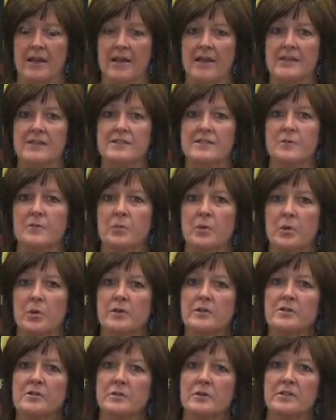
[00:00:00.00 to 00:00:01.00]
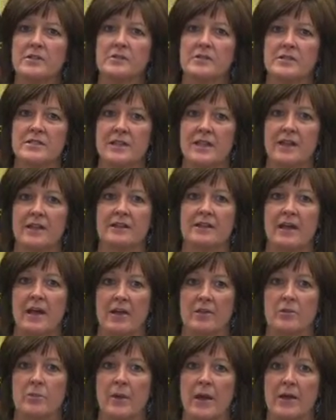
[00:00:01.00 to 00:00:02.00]
It is important to understand
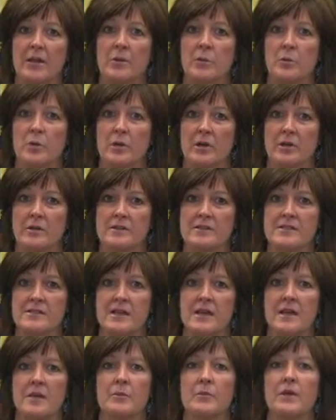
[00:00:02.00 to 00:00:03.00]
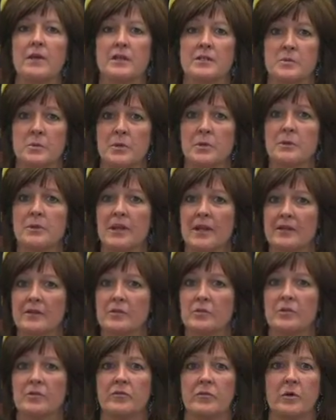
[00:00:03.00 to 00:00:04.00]
how the ballot works because we would like
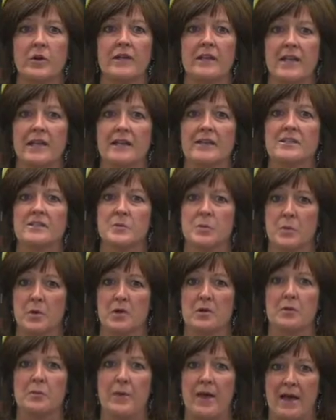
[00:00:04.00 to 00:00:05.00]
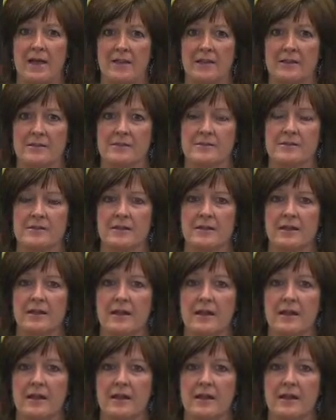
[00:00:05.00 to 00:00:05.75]
to avoid any spoiled ballots.